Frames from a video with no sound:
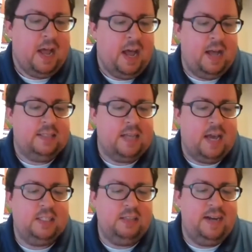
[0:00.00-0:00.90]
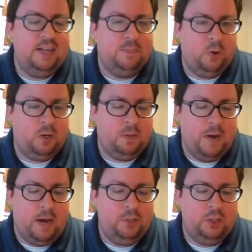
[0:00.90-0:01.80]
Uh, Sy's latest book,
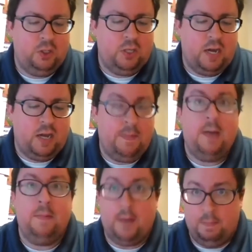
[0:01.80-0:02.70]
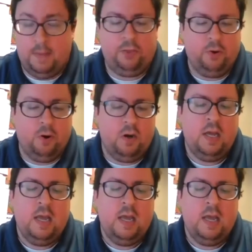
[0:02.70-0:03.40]
published uh, on May 3rd,